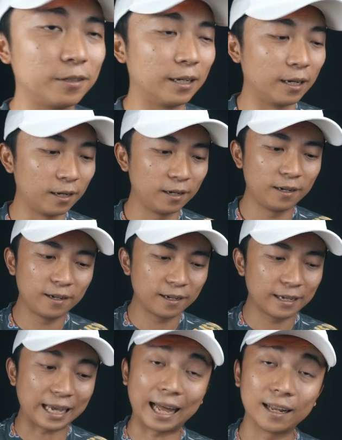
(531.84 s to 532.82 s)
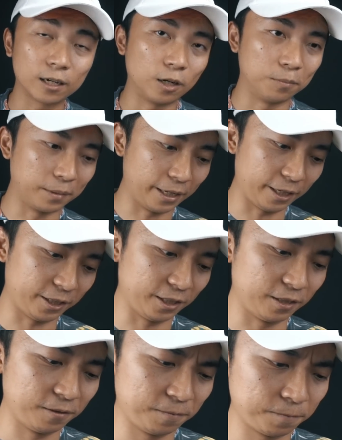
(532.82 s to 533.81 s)
to the color
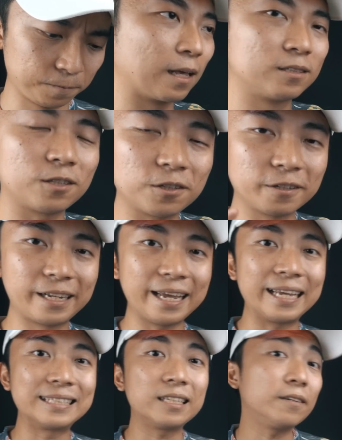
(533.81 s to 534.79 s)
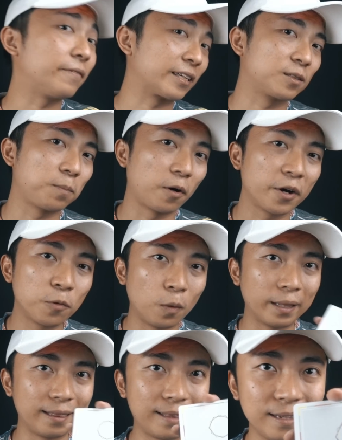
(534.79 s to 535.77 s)
combination. So today, instead of exploring
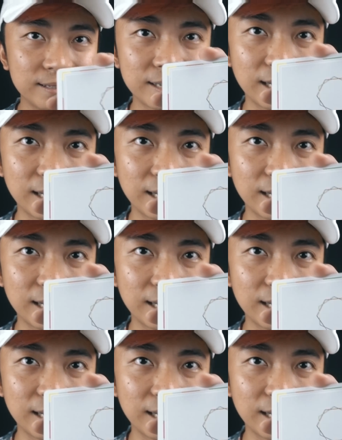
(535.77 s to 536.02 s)
what these